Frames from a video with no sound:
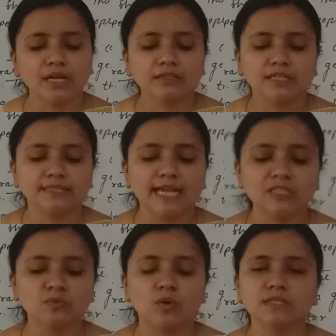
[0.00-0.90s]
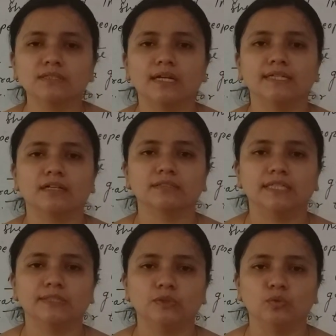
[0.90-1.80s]
The test was
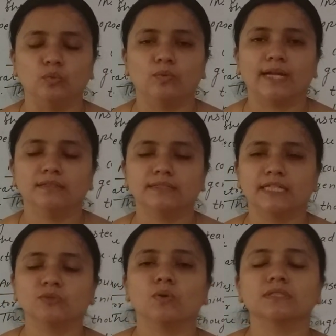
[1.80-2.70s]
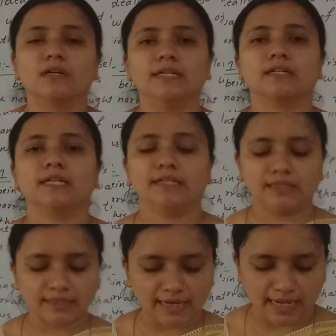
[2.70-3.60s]
conducted to. Why the test was conducted in
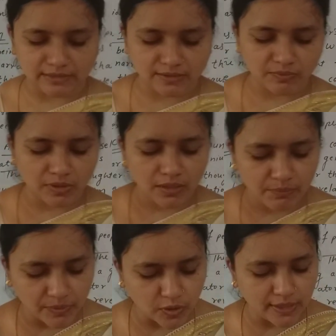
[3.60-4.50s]
the class? To